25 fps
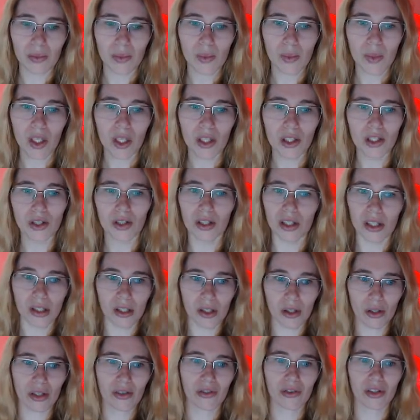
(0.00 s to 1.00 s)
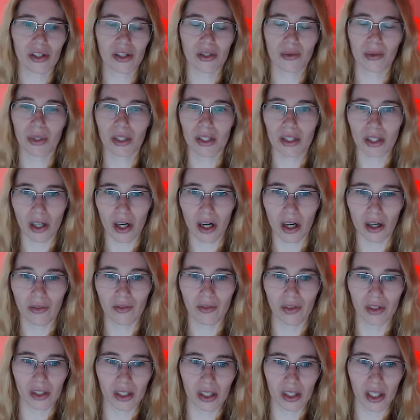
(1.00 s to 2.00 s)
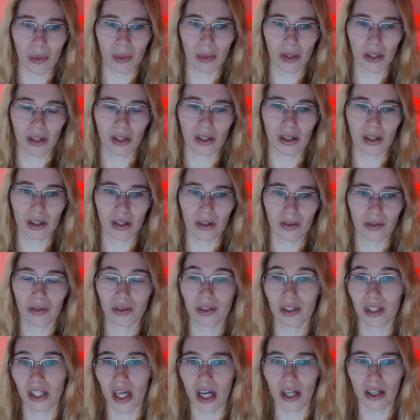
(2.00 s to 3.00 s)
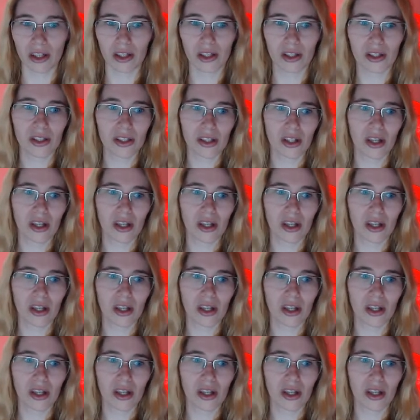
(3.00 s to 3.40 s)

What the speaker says: So these three first ones are for the number for the colors.